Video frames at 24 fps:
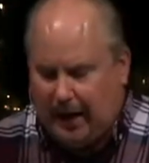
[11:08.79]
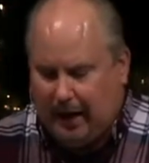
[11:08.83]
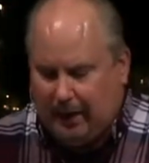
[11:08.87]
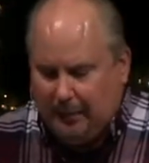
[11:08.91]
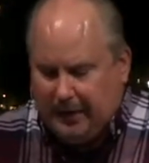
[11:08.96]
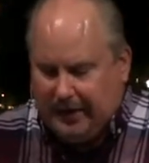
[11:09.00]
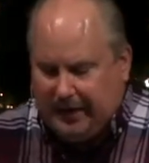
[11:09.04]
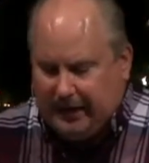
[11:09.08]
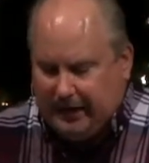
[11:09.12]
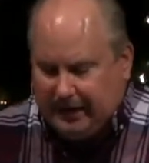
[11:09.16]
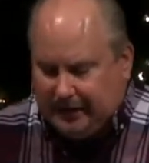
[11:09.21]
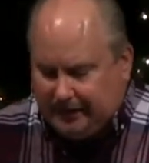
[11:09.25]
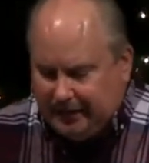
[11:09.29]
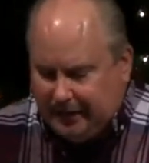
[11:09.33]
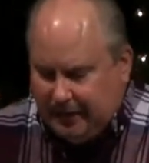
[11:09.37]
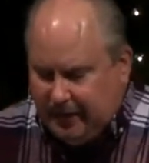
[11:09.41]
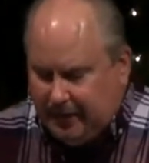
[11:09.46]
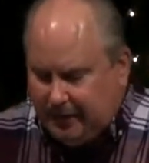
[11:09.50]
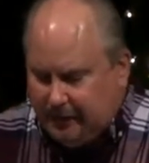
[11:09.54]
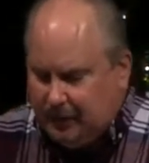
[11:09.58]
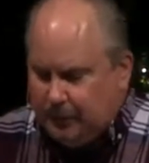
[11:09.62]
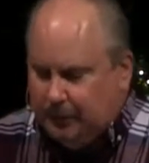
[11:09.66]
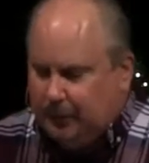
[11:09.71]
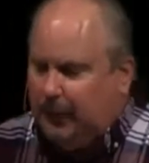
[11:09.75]
I mean, is it
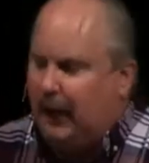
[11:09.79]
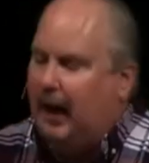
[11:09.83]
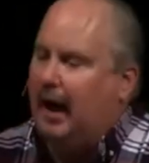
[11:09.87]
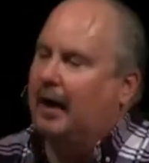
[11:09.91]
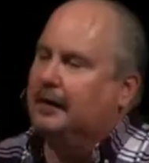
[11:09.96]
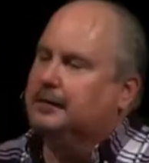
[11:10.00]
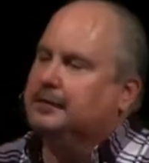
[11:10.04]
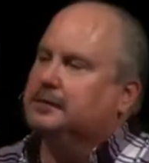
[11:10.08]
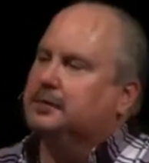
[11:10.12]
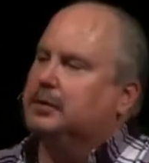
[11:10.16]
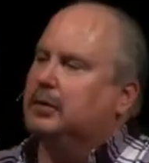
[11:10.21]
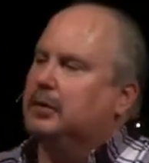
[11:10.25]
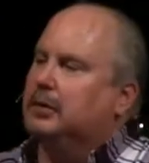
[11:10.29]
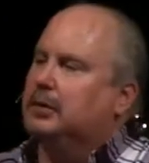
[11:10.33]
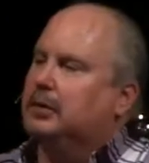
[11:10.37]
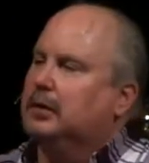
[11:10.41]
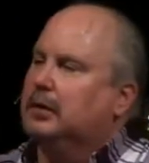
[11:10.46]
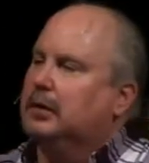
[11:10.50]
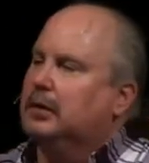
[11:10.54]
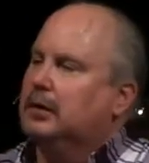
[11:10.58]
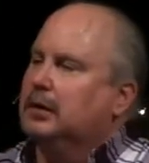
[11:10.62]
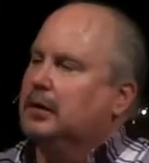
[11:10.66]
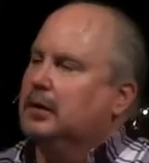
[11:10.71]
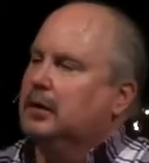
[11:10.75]
even
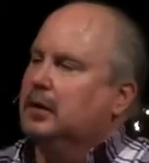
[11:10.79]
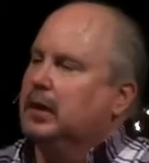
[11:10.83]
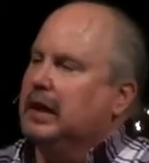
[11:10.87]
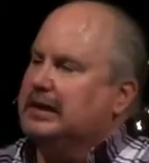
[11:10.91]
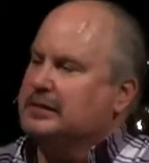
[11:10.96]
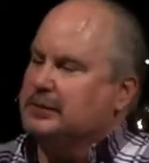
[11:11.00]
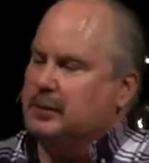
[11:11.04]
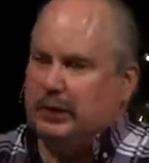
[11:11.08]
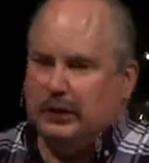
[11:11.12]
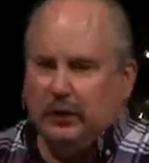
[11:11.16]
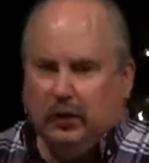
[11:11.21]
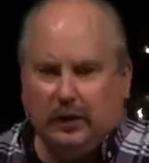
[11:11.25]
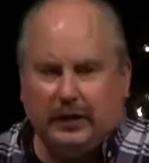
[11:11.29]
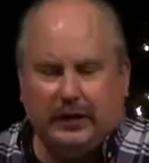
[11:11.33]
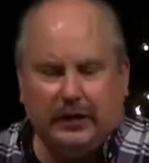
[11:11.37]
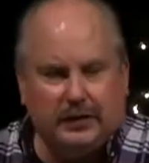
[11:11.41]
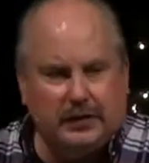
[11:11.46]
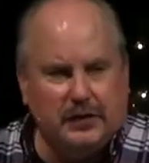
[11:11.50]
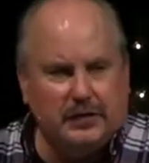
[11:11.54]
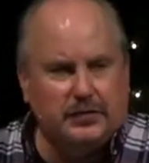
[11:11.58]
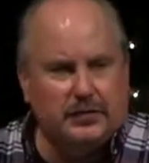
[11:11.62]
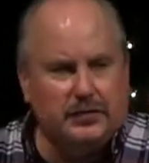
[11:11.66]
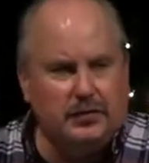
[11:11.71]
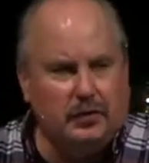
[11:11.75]
possible as we look at
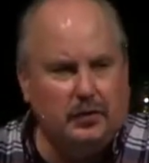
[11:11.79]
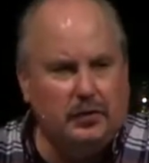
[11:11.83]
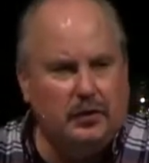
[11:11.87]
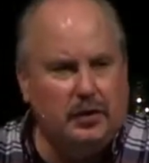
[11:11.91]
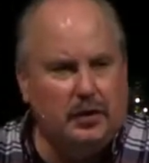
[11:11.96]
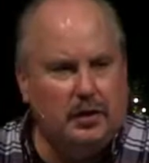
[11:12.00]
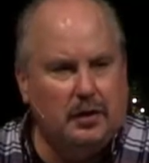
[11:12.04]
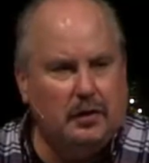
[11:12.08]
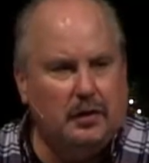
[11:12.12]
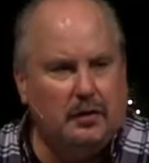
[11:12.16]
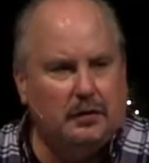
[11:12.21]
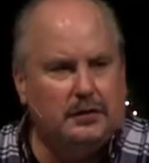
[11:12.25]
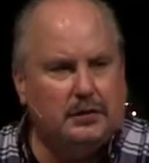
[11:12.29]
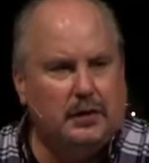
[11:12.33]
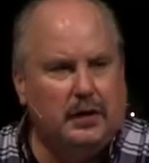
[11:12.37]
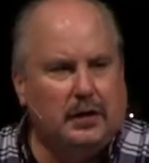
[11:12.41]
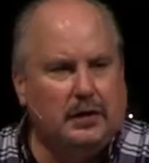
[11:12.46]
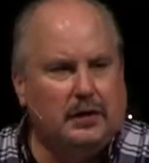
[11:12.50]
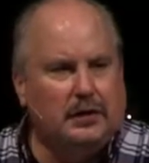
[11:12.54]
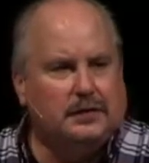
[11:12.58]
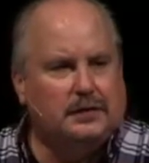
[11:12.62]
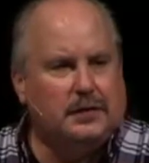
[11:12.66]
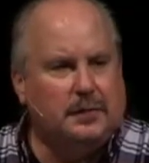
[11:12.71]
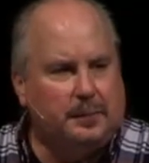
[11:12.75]
this new year
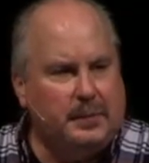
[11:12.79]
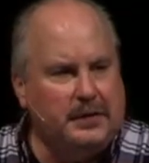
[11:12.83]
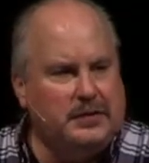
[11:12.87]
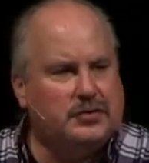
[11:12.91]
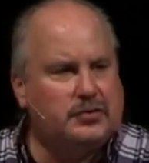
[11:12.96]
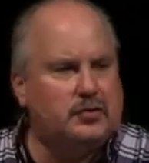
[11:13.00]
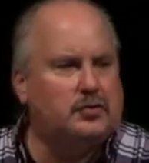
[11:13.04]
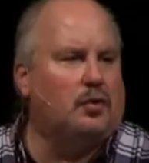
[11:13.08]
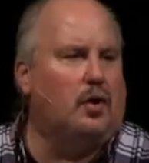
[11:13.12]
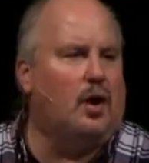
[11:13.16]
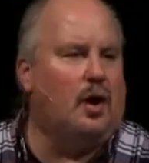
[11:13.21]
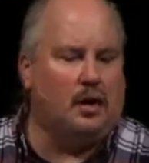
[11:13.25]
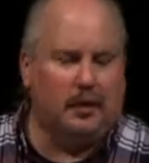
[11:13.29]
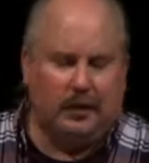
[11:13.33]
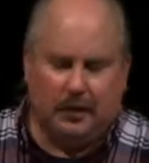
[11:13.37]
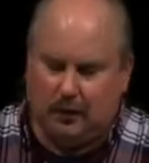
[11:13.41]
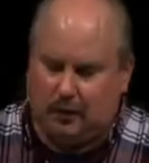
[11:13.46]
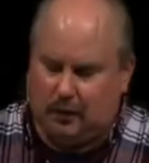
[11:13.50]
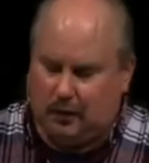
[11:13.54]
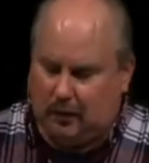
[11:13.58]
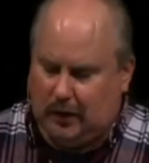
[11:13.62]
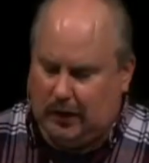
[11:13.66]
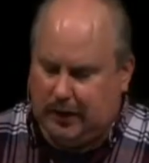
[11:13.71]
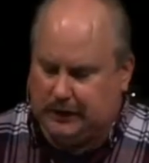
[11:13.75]
to be strong and
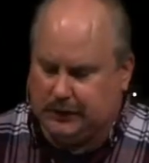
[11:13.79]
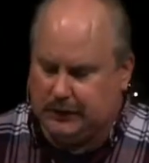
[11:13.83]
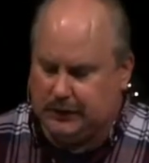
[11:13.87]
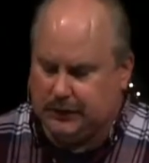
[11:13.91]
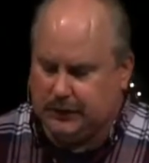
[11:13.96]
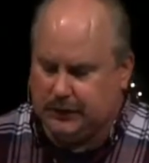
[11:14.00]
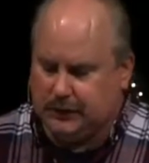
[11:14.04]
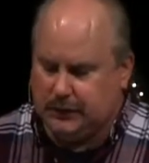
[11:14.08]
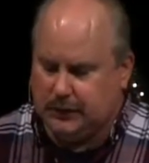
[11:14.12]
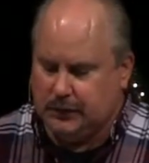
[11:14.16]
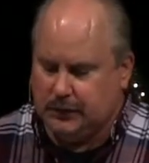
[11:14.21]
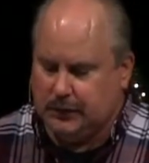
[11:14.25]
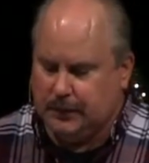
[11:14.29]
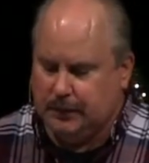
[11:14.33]
courageous?